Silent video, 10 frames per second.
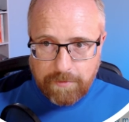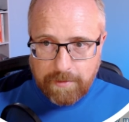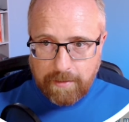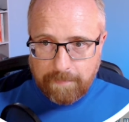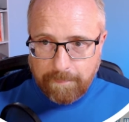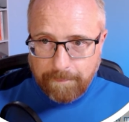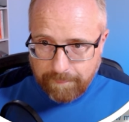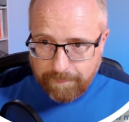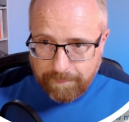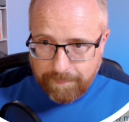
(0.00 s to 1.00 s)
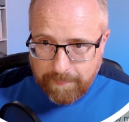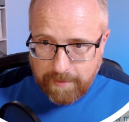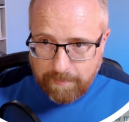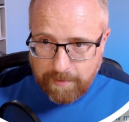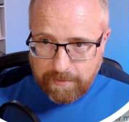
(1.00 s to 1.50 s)
again.
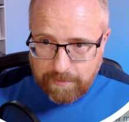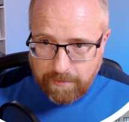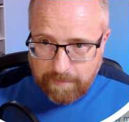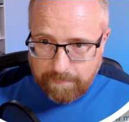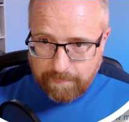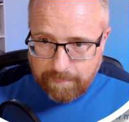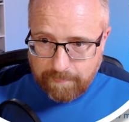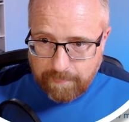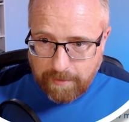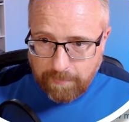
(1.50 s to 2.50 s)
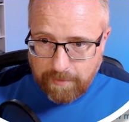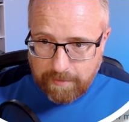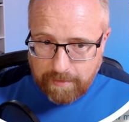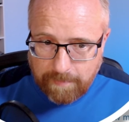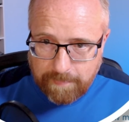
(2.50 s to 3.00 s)
And the button's gone. I
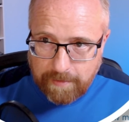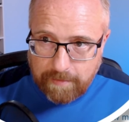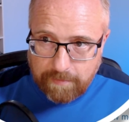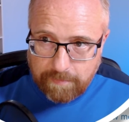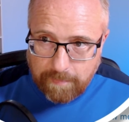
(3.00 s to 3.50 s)
wanted to update this.